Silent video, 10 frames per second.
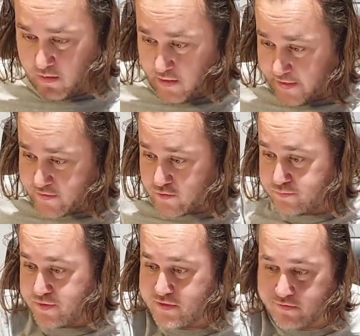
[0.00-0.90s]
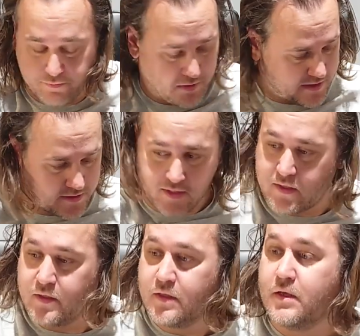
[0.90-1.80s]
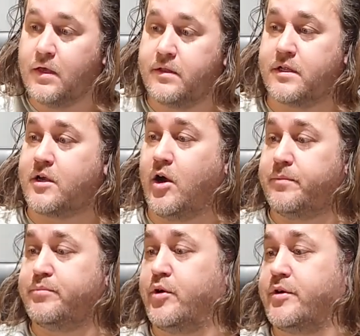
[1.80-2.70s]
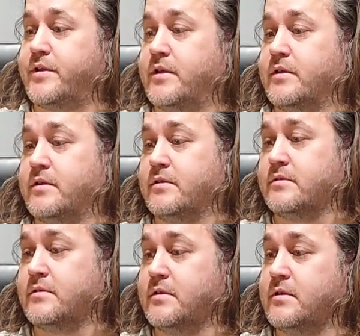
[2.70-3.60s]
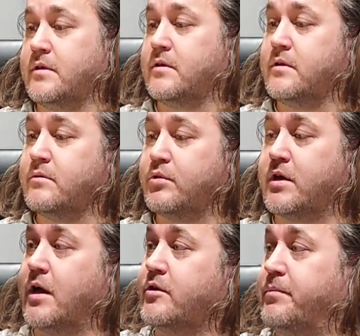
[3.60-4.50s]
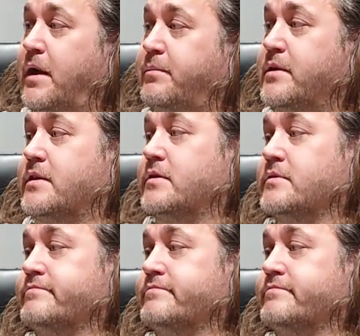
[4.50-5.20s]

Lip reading: The last two pieces of plastic. The cardboard, we got your back plate.